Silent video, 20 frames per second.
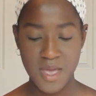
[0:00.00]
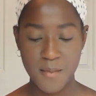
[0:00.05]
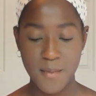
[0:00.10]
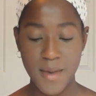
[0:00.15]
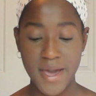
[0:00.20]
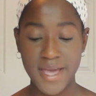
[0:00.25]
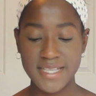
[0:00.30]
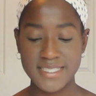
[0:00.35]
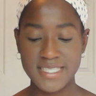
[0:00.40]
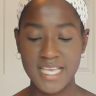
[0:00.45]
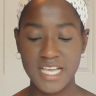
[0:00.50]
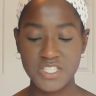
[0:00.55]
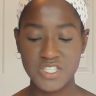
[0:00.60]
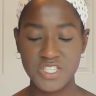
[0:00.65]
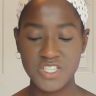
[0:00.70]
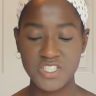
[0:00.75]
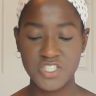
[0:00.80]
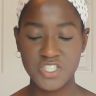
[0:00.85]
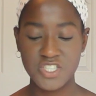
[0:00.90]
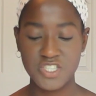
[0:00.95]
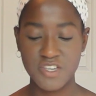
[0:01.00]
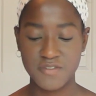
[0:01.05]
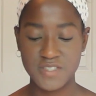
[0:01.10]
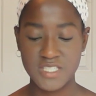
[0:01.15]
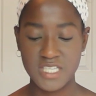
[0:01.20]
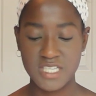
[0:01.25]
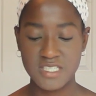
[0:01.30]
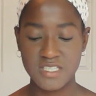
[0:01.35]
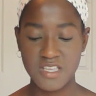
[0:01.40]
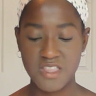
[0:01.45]
my attention
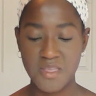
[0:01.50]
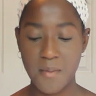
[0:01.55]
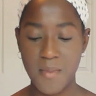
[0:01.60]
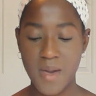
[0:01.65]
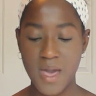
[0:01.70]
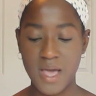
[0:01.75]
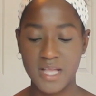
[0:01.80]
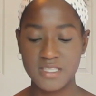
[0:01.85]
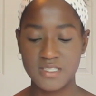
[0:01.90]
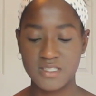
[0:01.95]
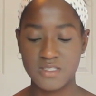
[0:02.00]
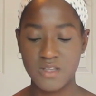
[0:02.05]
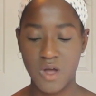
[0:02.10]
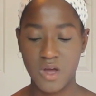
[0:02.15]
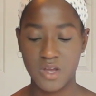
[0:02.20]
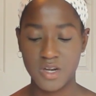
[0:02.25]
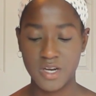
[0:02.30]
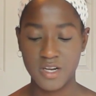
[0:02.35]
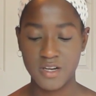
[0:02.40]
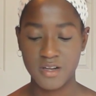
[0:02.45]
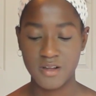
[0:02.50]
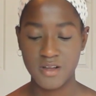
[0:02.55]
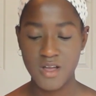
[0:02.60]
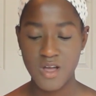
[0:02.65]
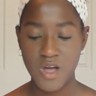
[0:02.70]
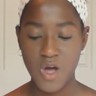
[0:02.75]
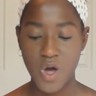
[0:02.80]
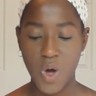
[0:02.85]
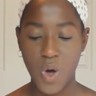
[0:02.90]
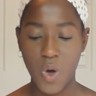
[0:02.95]
shifted to the man's daughter,
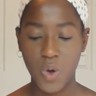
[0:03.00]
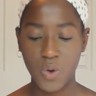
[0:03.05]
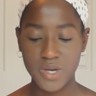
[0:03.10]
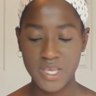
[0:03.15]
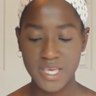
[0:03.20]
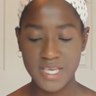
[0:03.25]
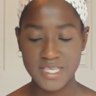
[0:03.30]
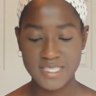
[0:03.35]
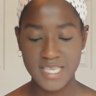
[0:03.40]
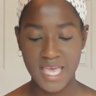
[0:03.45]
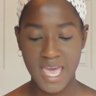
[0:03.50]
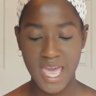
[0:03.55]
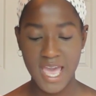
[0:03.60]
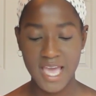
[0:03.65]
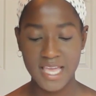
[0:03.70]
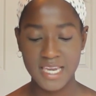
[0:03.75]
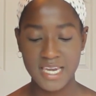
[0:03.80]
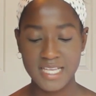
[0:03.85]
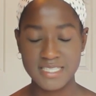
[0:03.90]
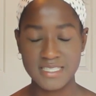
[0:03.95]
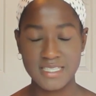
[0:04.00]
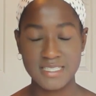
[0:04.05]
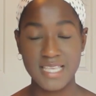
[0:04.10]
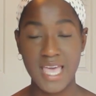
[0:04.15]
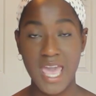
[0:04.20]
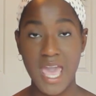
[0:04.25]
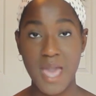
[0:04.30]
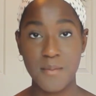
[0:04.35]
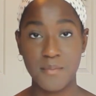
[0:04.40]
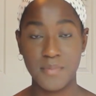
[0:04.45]
holding his hand as his
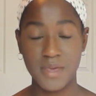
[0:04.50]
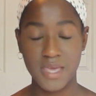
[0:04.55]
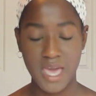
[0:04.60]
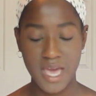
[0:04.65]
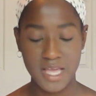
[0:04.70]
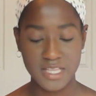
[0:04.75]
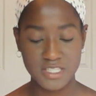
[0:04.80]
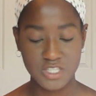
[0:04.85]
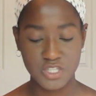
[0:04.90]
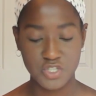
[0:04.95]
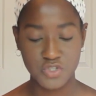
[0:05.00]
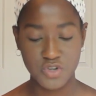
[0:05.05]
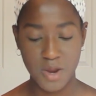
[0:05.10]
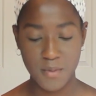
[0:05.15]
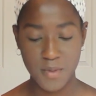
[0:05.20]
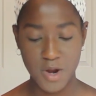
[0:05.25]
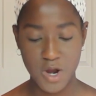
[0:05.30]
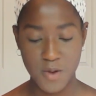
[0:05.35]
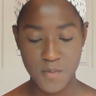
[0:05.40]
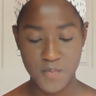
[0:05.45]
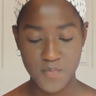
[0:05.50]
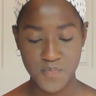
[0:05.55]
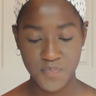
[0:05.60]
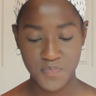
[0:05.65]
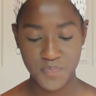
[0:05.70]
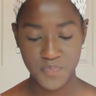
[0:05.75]
hand began to tremor.